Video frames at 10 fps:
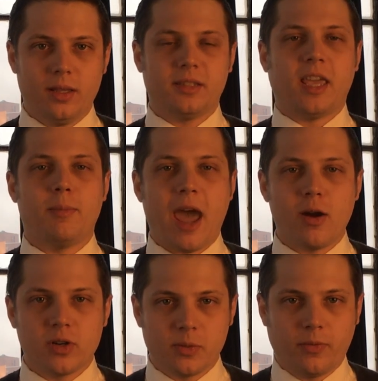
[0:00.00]
This came
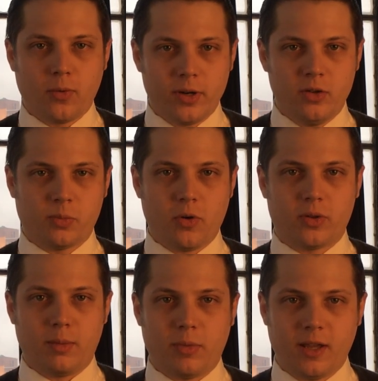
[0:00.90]
hours before news
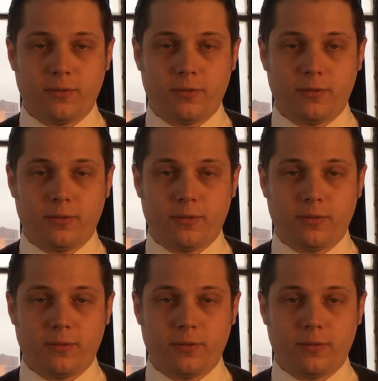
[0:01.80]
broke that Mike